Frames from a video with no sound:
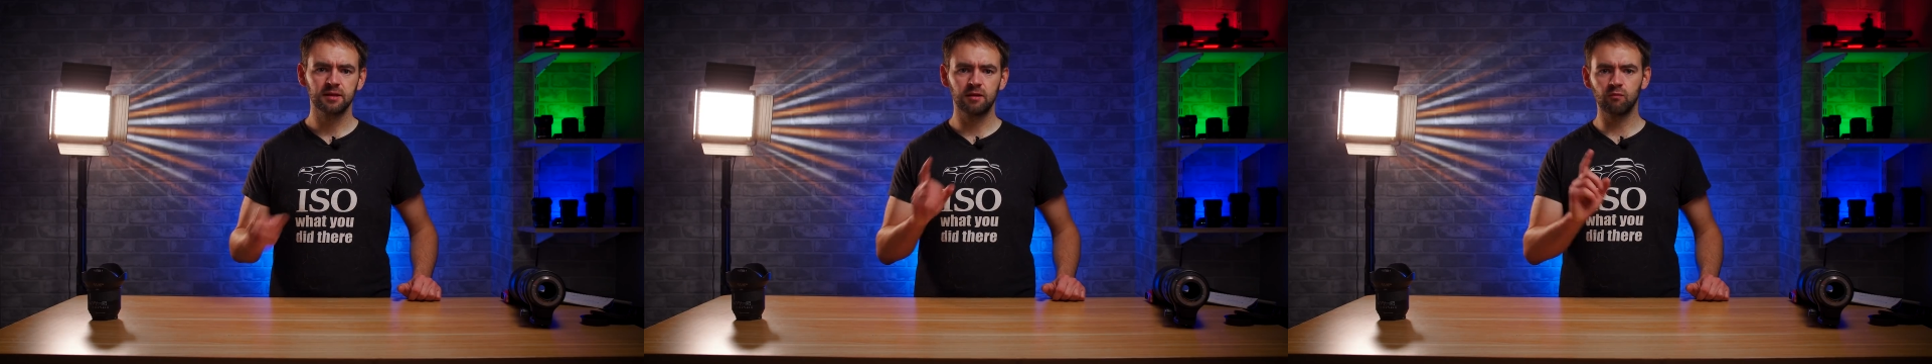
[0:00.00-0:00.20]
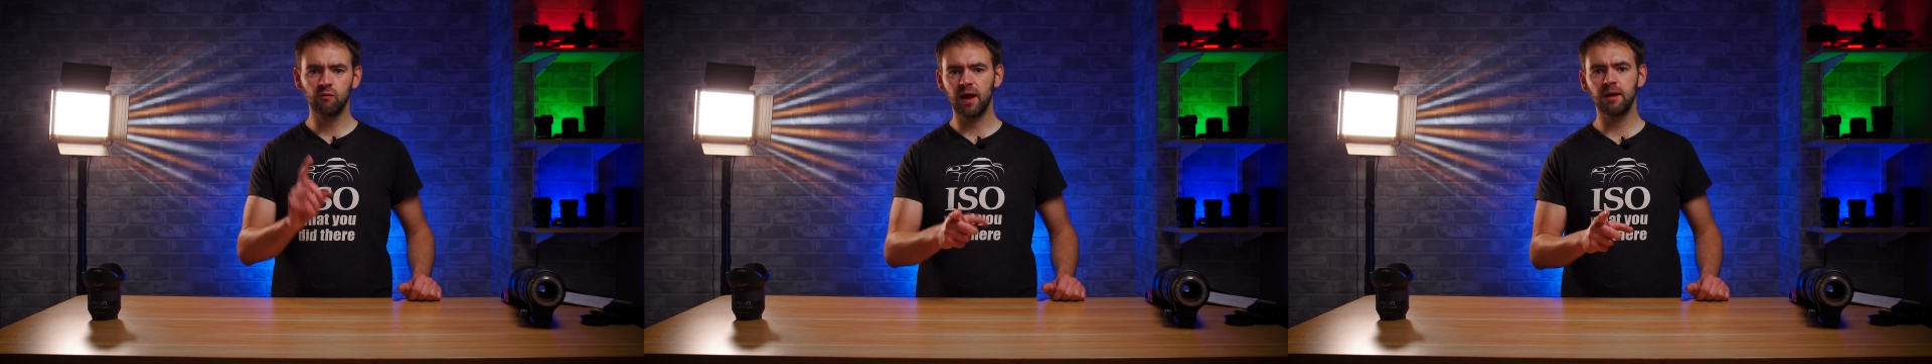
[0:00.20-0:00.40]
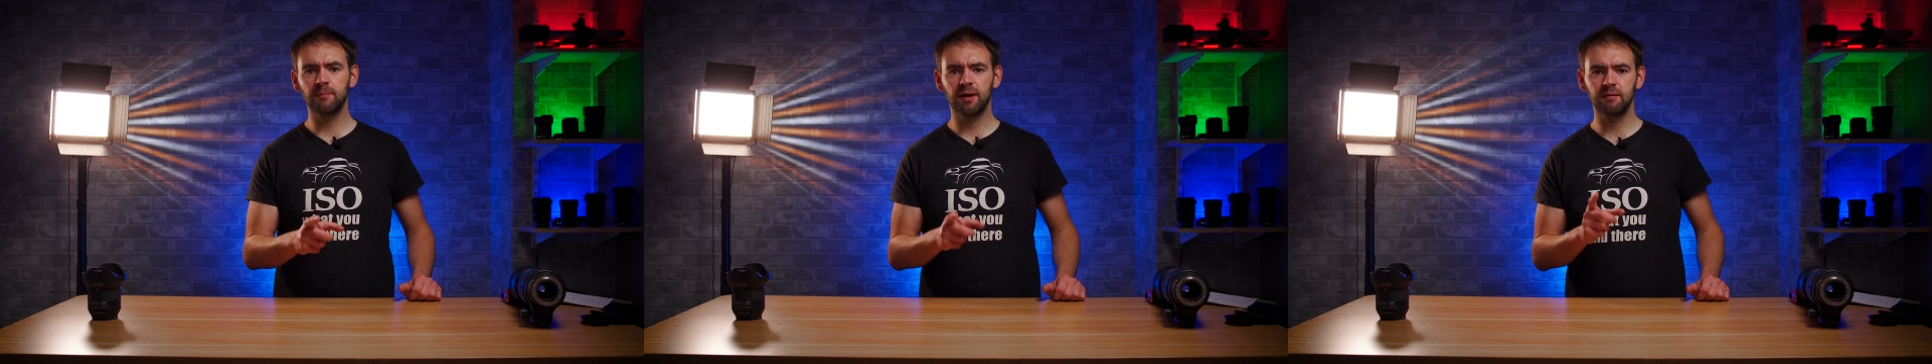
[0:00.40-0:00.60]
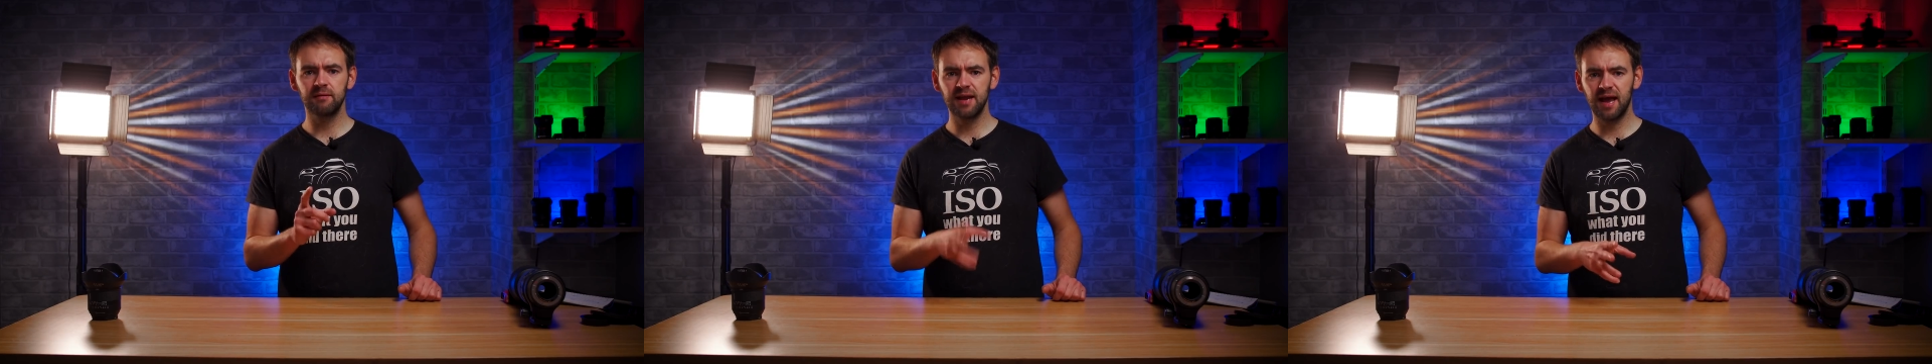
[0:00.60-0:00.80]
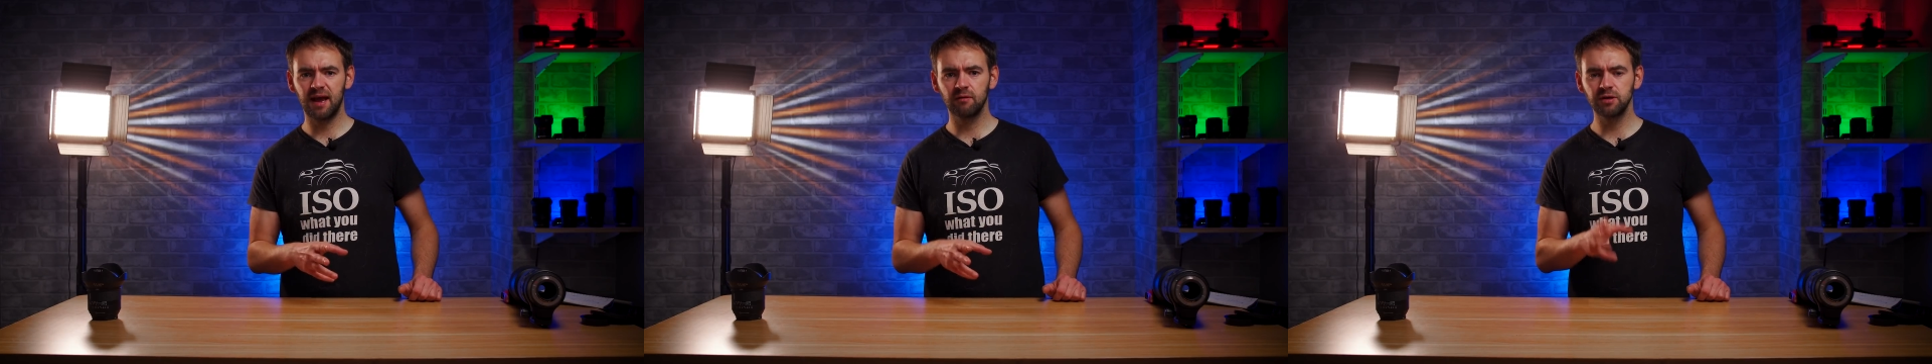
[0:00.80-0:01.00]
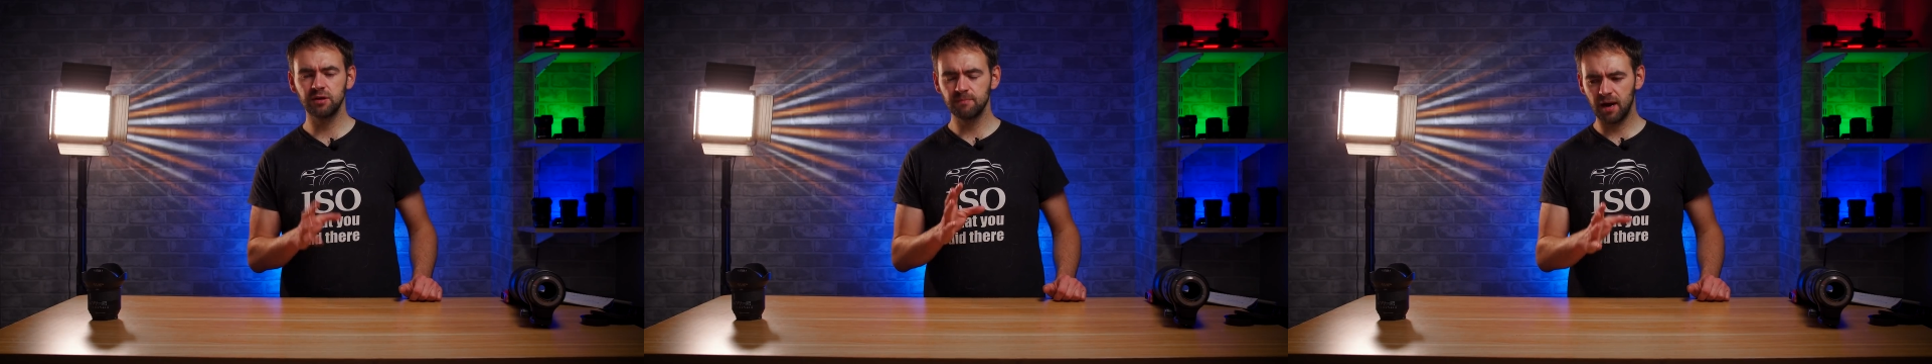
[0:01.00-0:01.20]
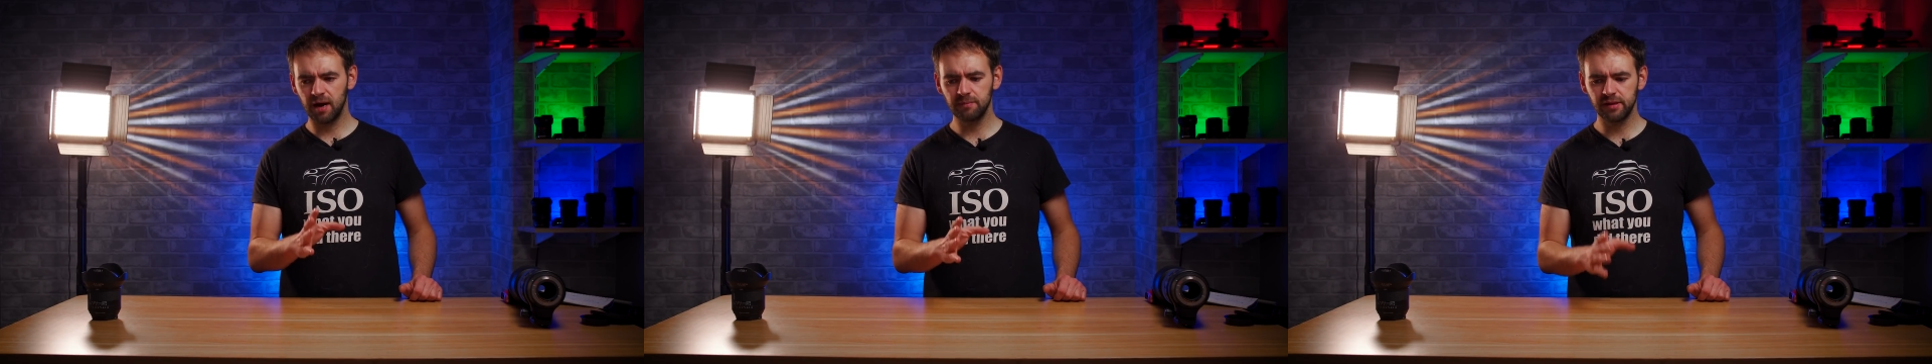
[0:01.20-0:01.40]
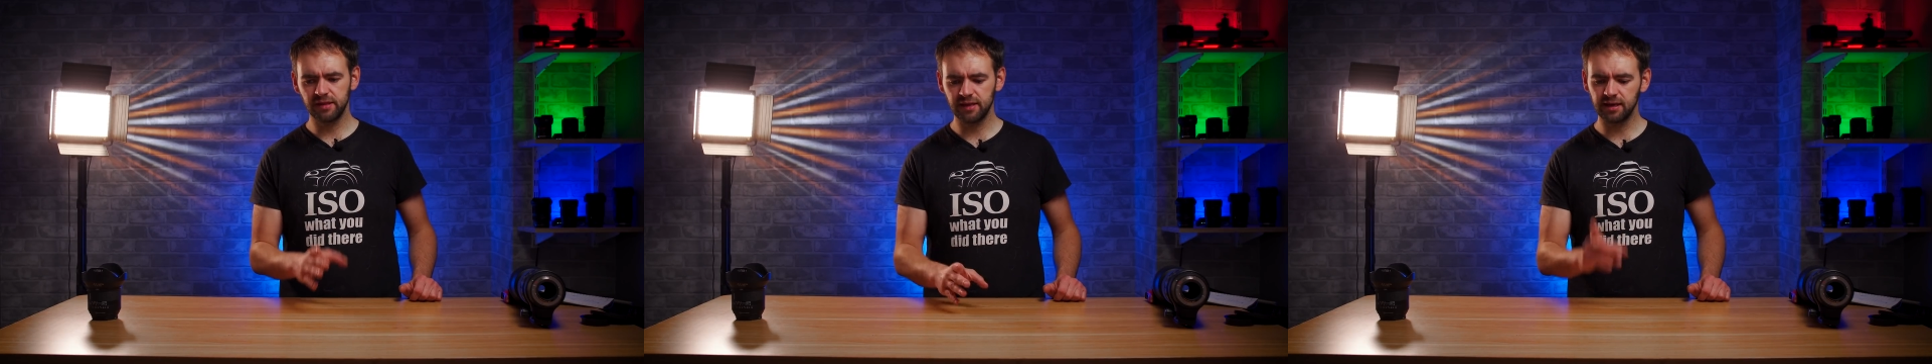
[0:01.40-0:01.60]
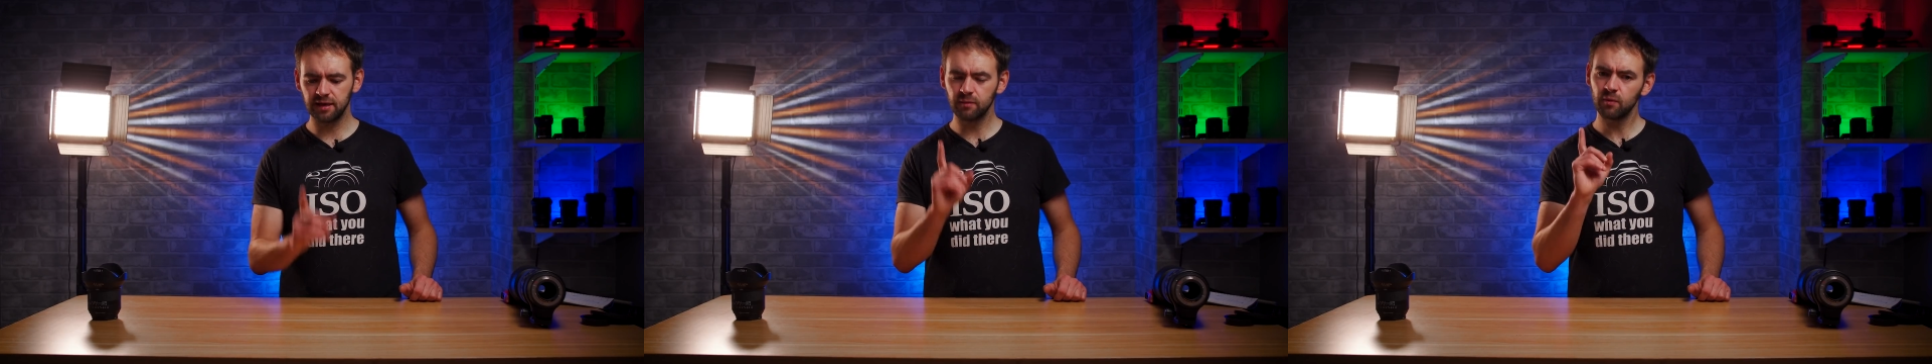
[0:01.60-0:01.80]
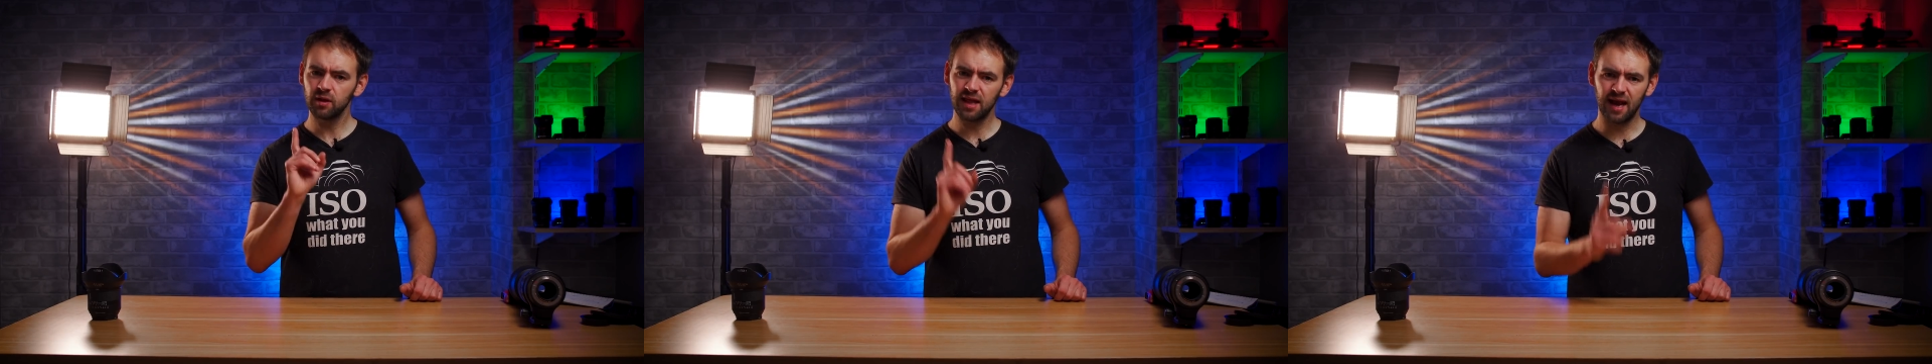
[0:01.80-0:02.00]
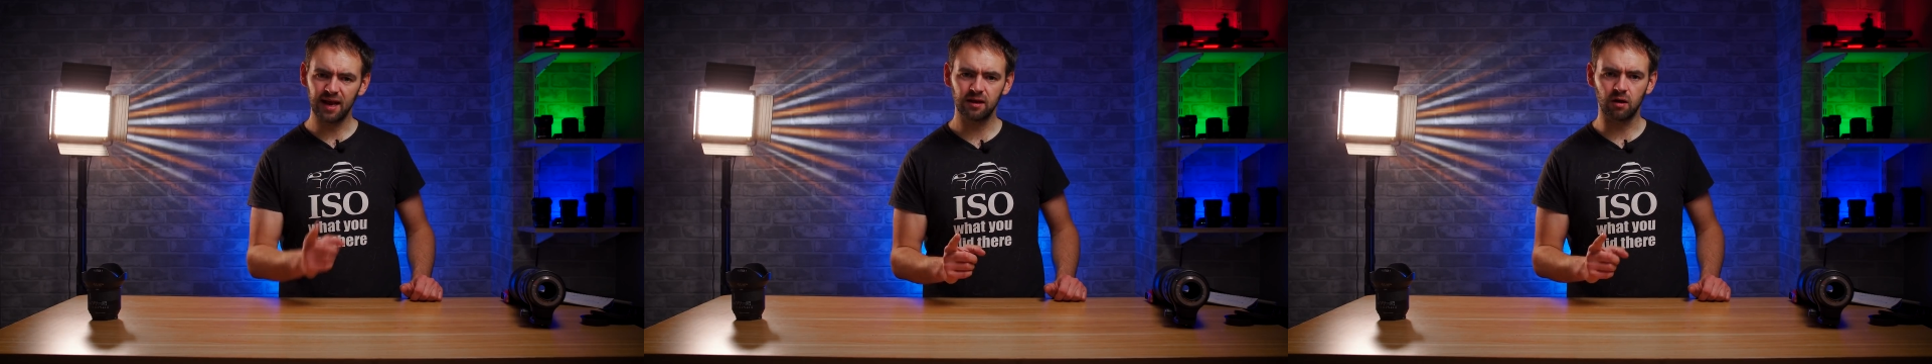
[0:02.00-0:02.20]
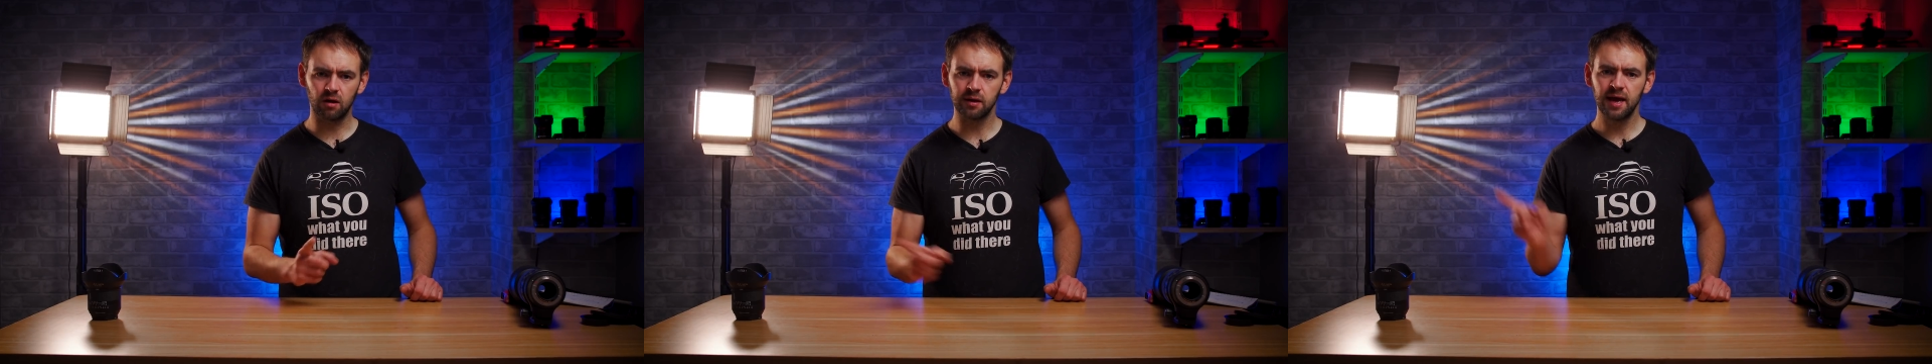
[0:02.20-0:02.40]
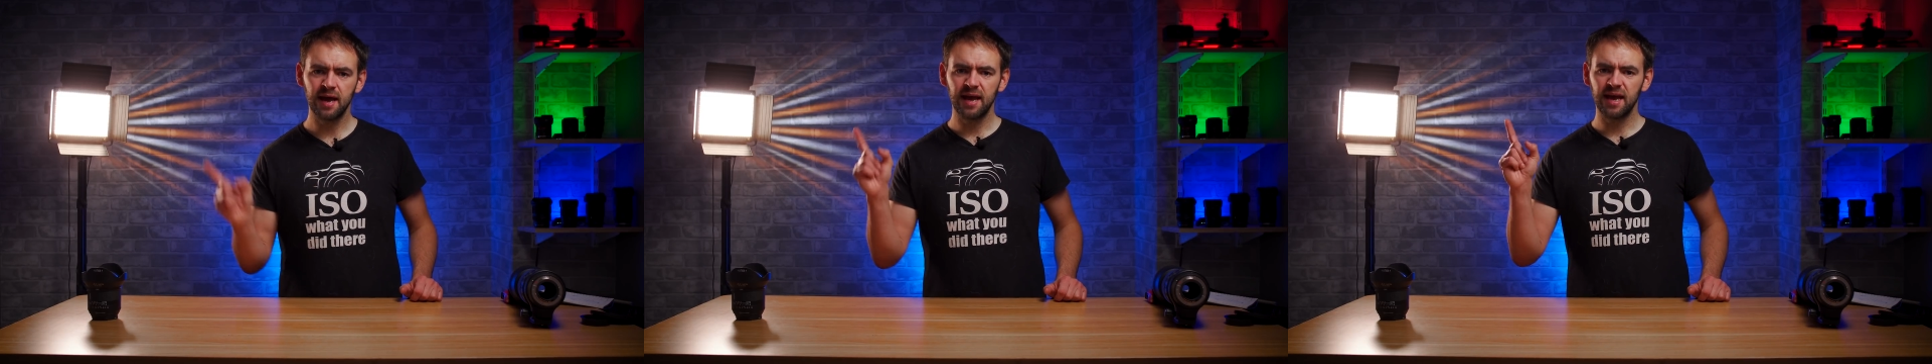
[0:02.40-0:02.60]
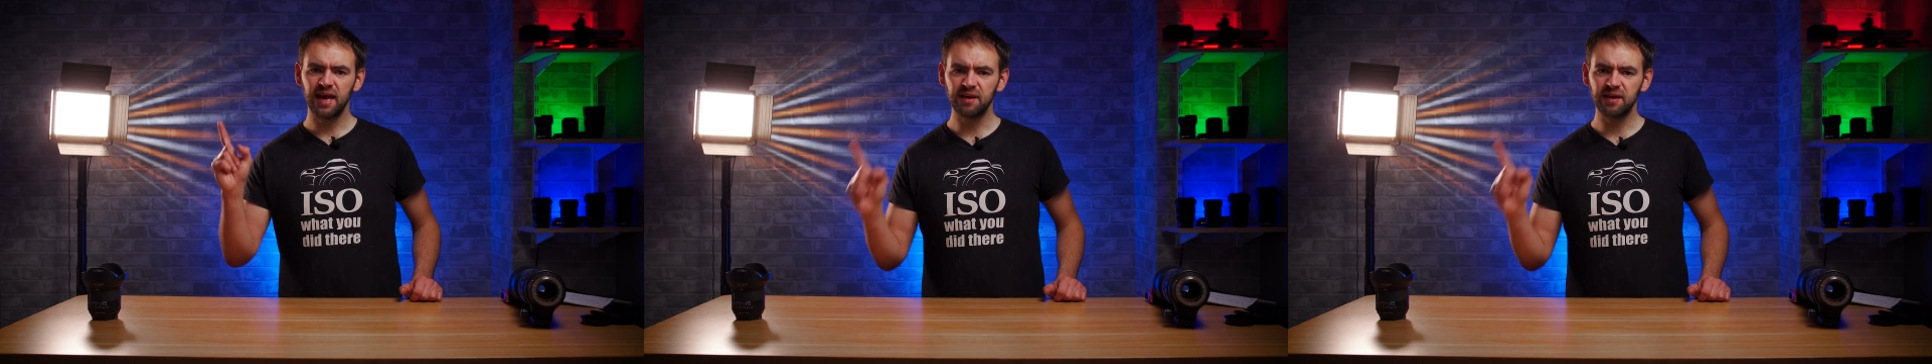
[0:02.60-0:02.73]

Now, right about now, you might be thinking, well, hang on,